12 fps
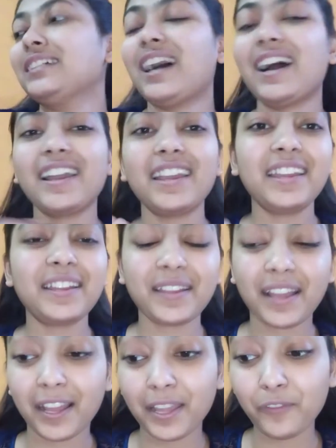I
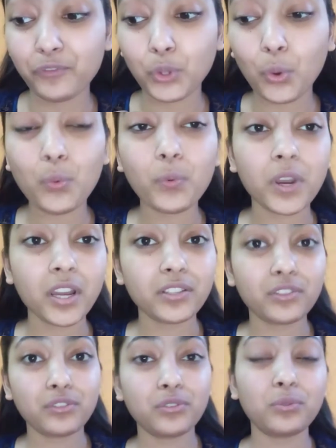have no
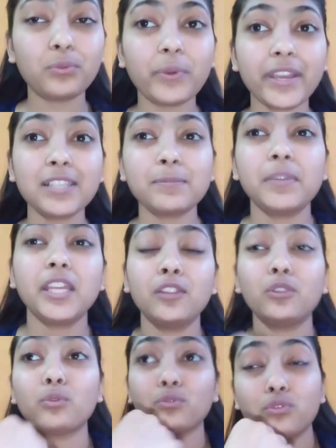words to
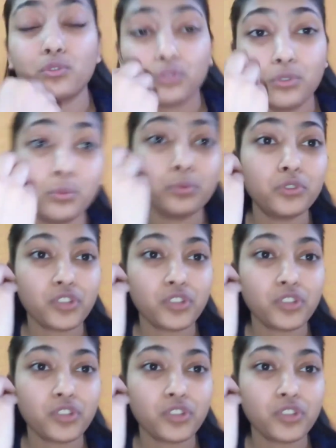explain those two